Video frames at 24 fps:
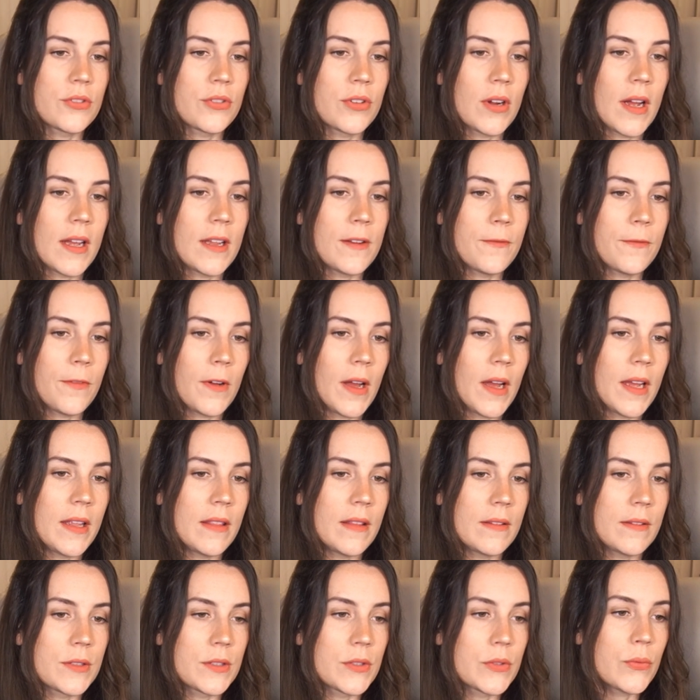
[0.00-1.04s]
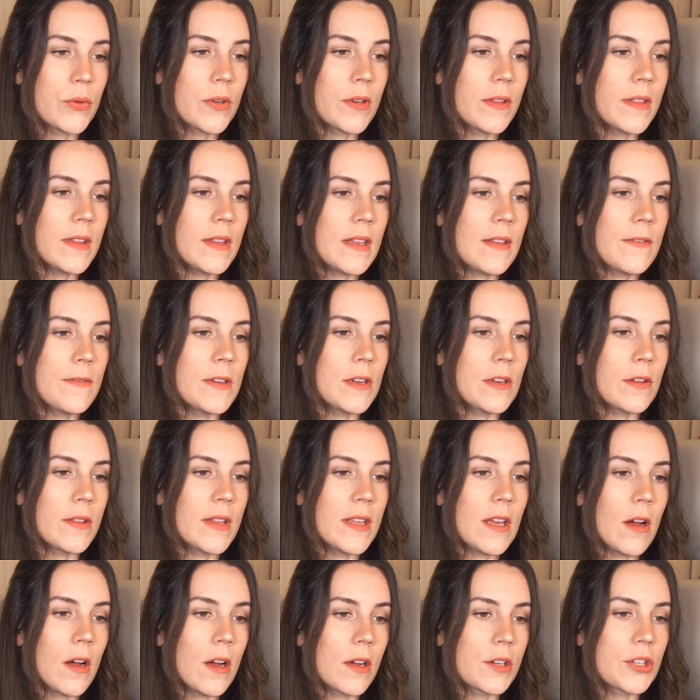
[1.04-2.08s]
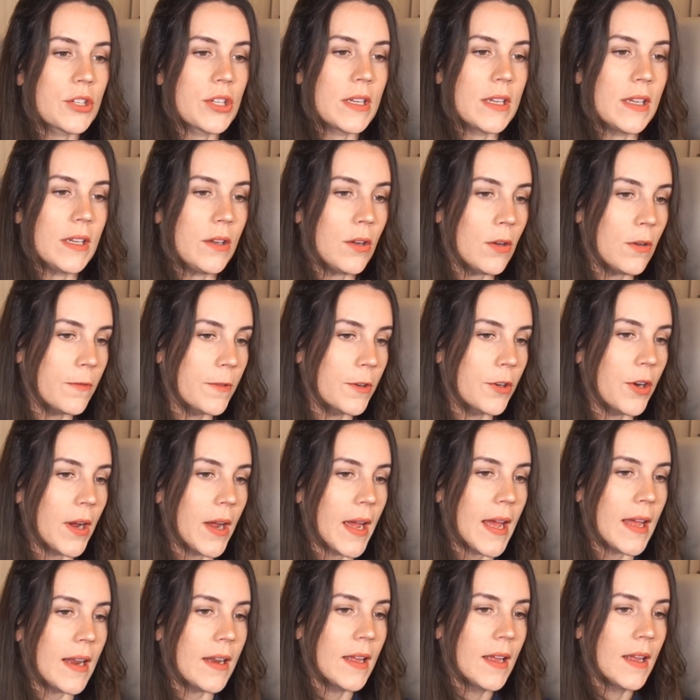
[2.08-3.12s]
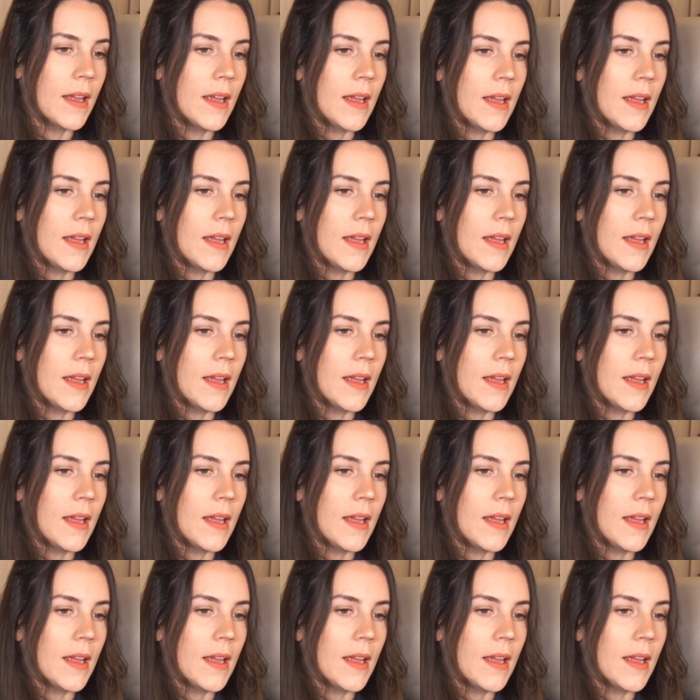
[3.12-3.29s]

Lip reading: try and find the sword thief near the auction in Novigrad,